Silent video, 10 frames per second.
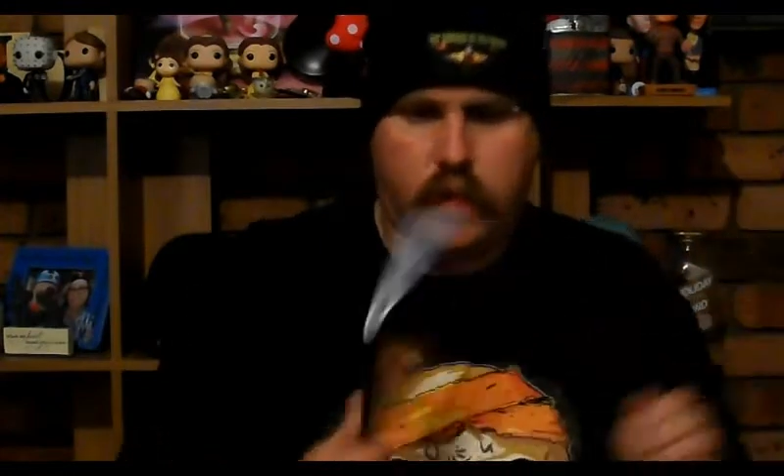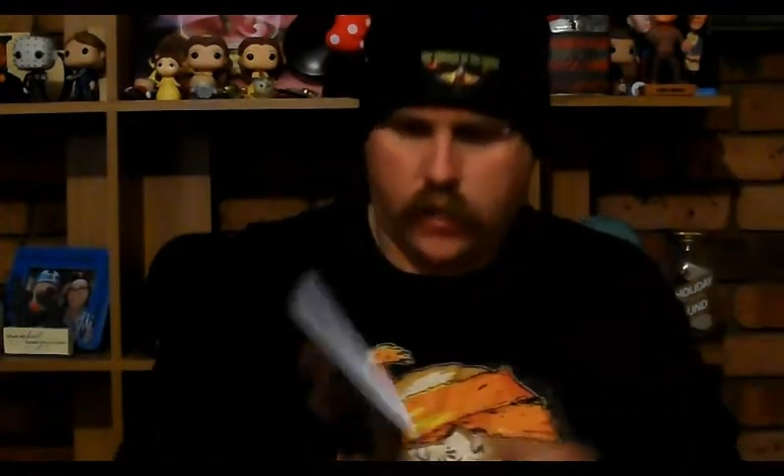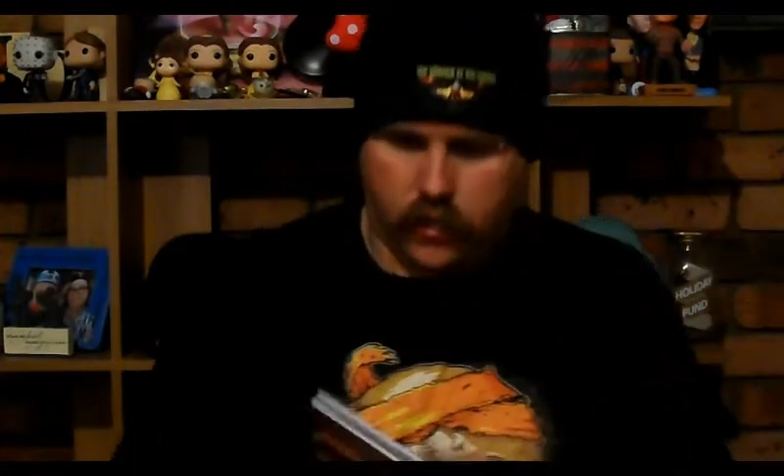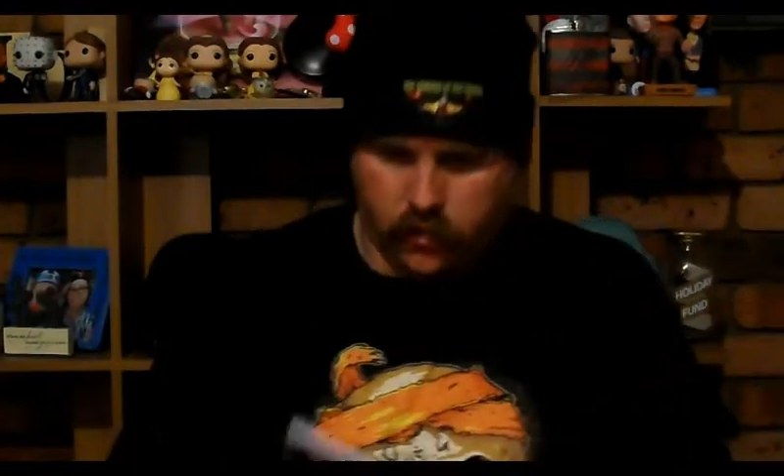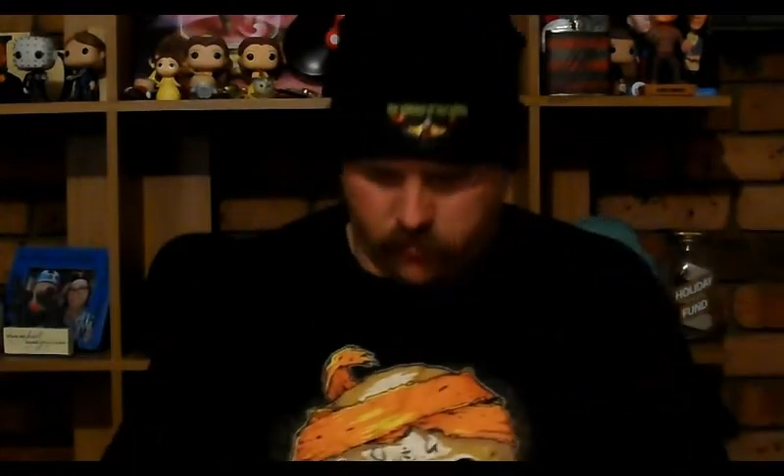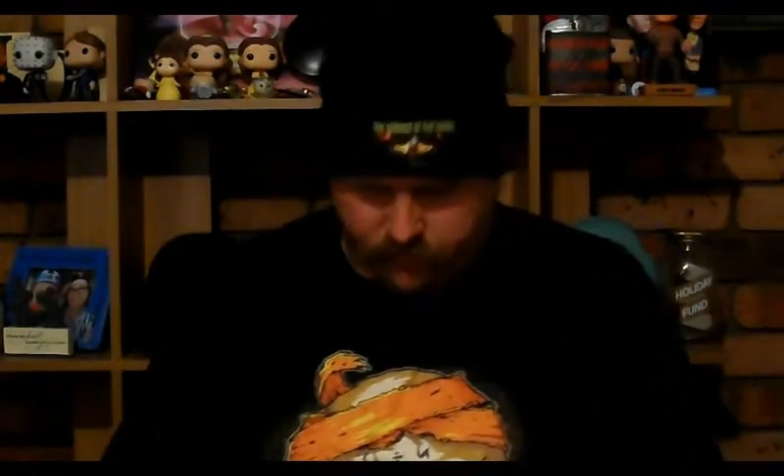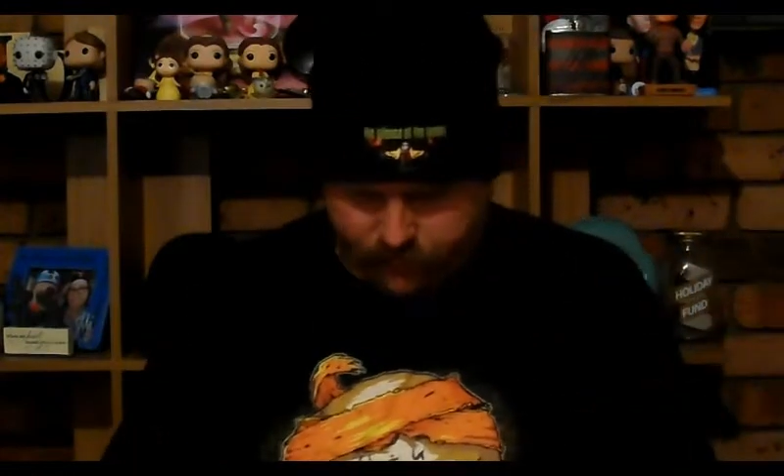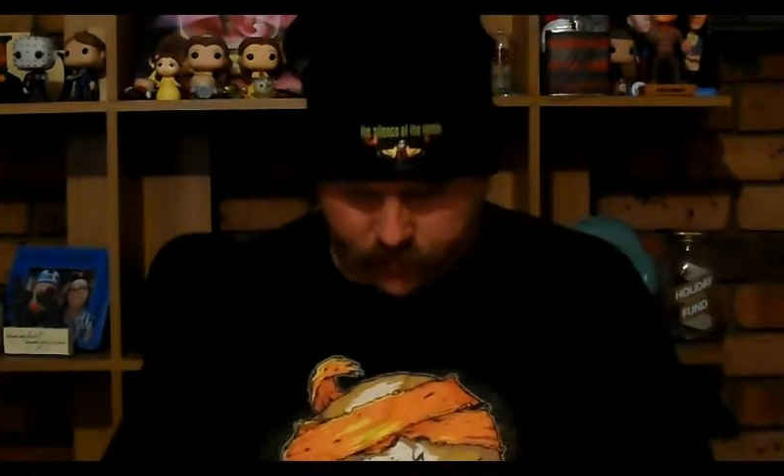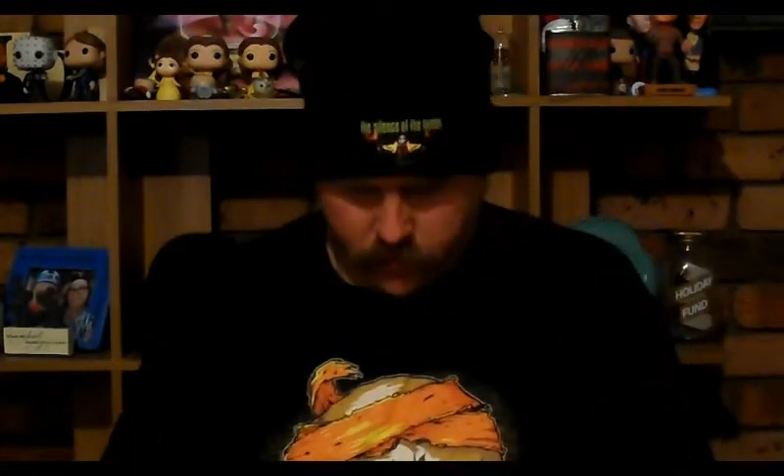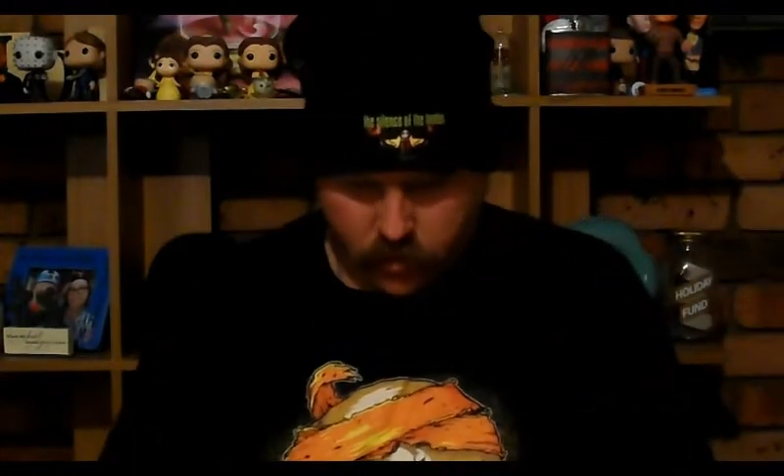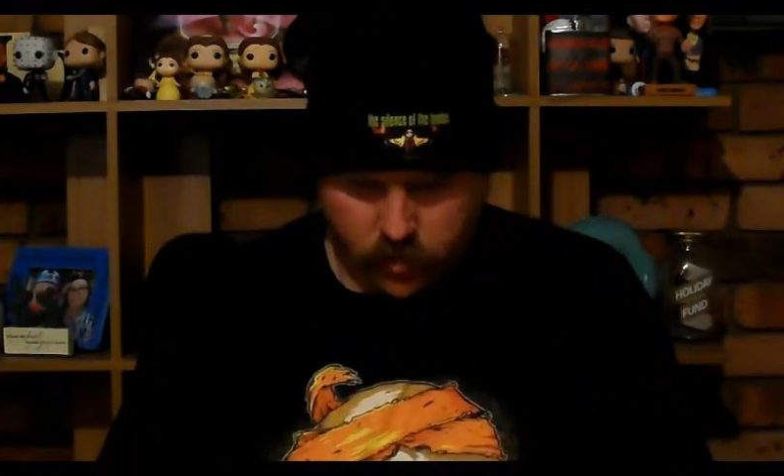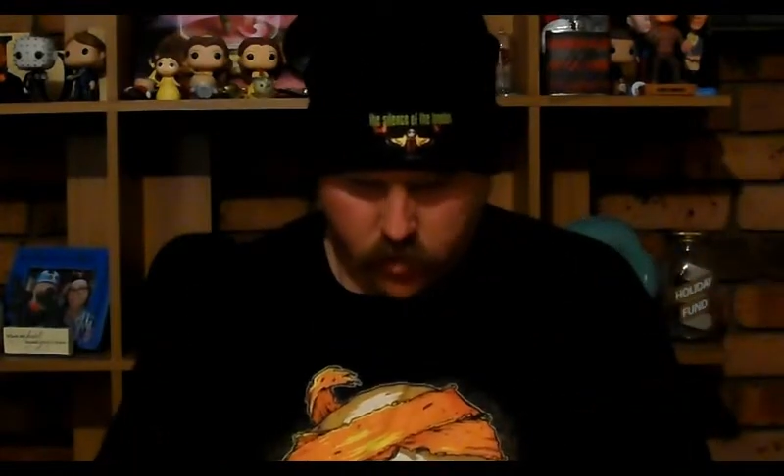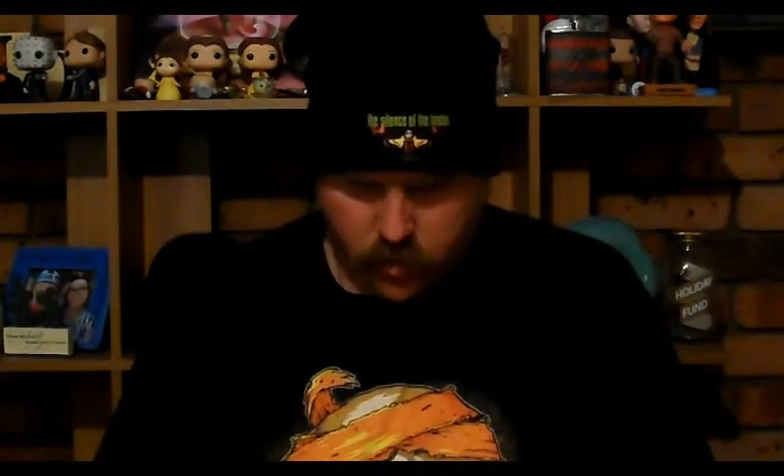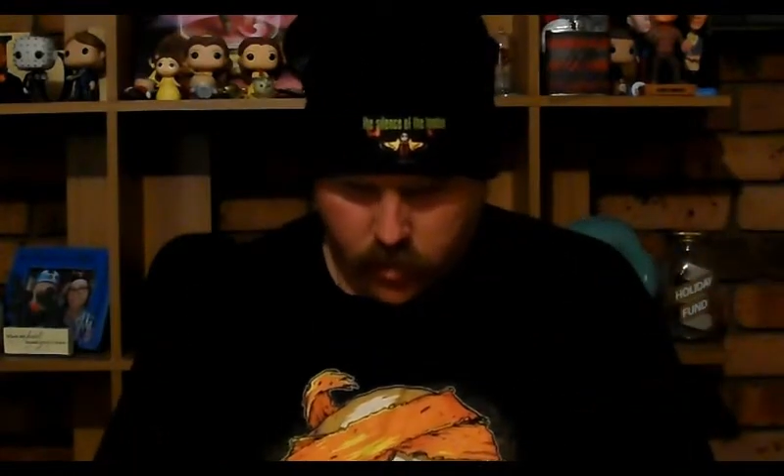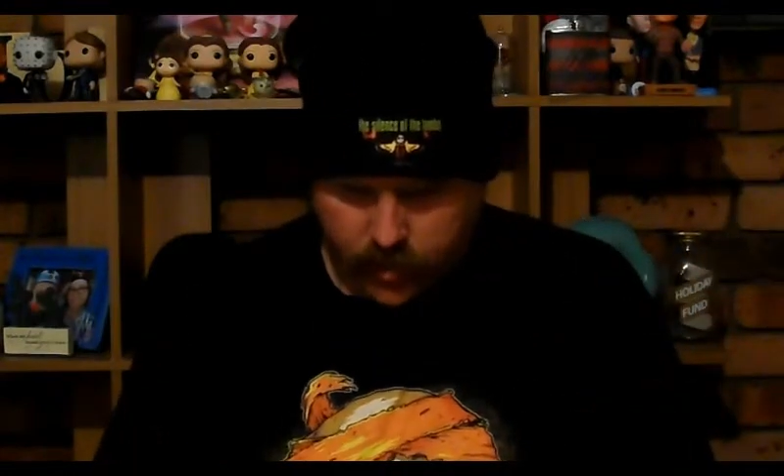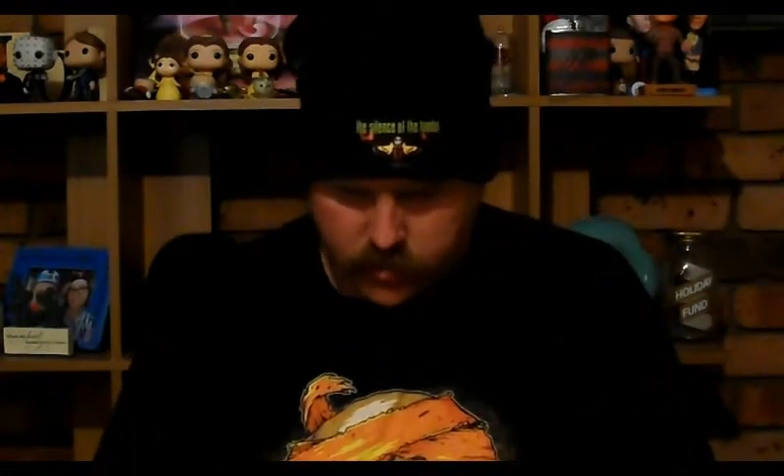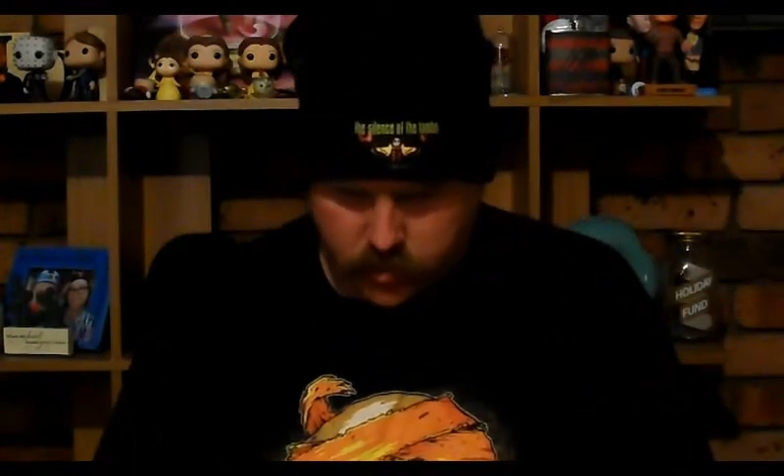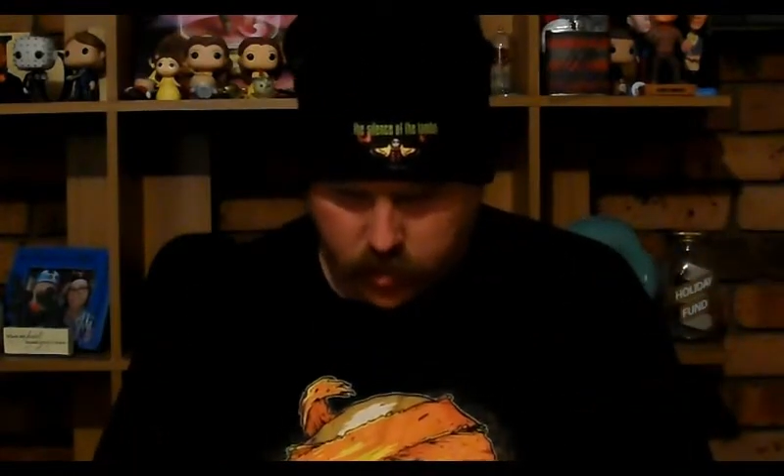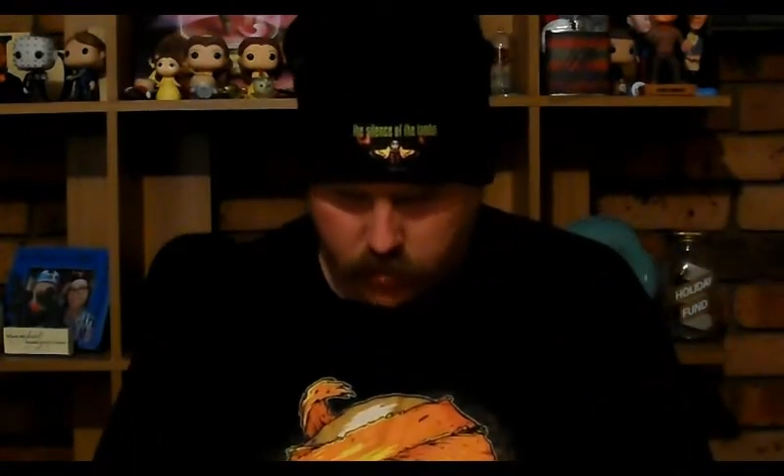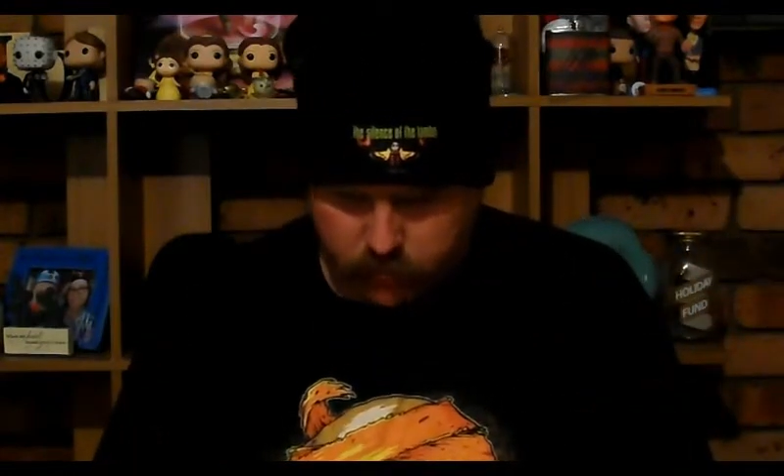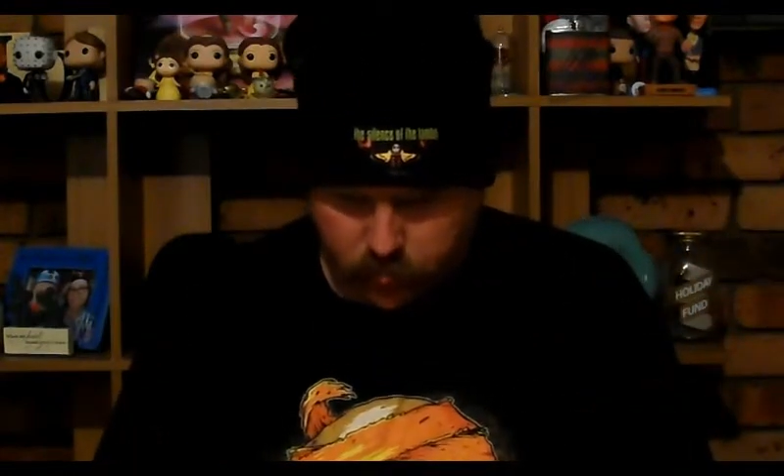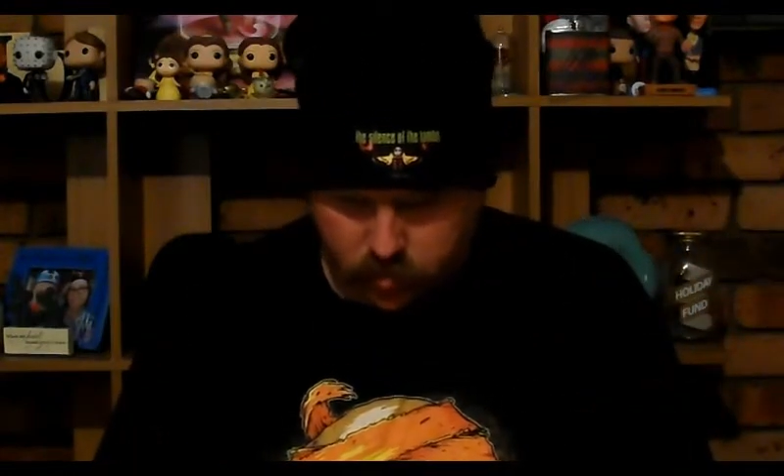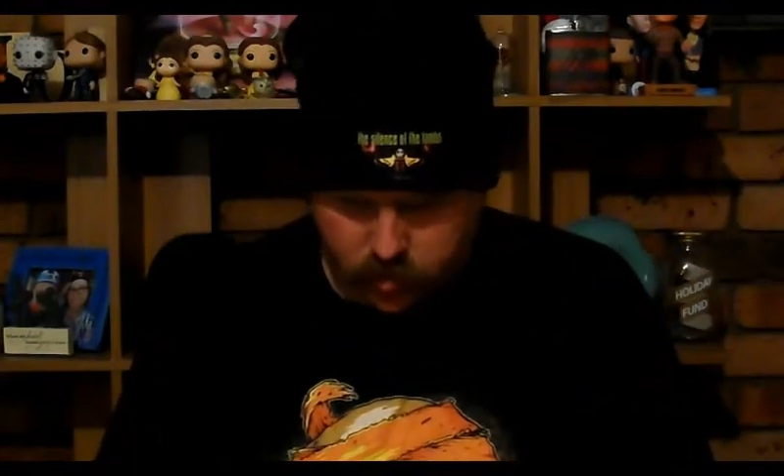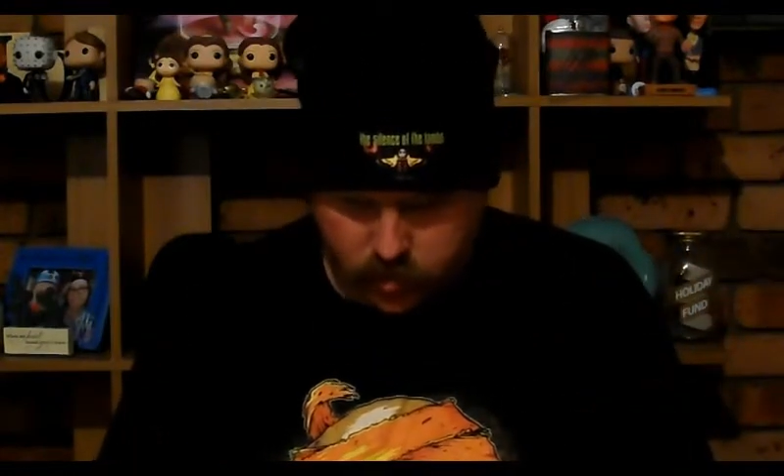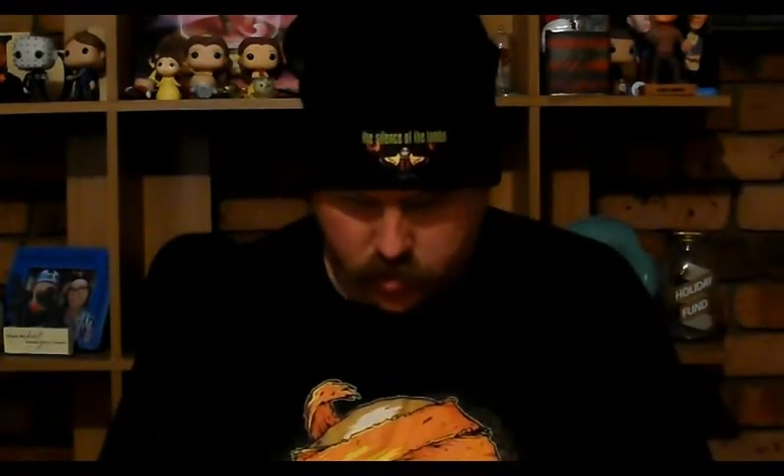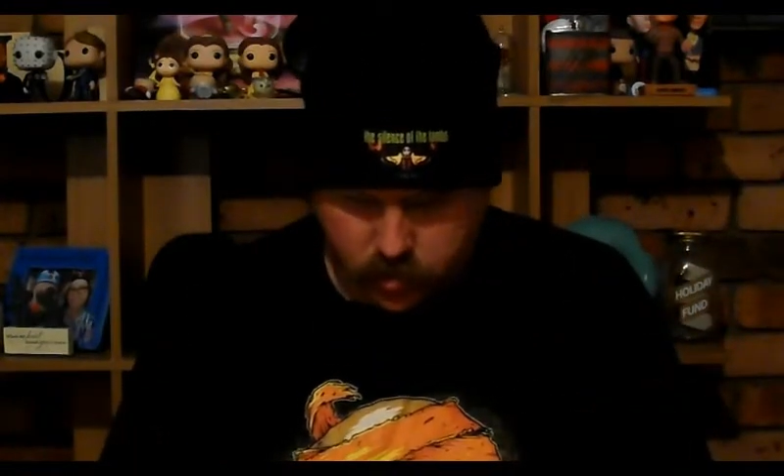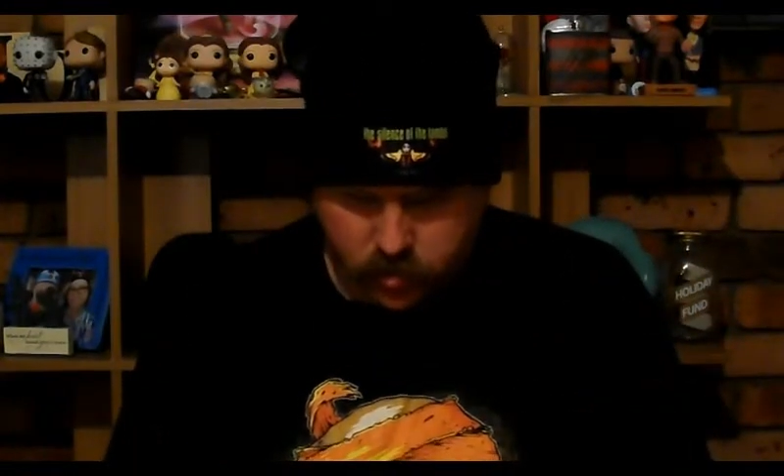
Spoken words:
here is a book.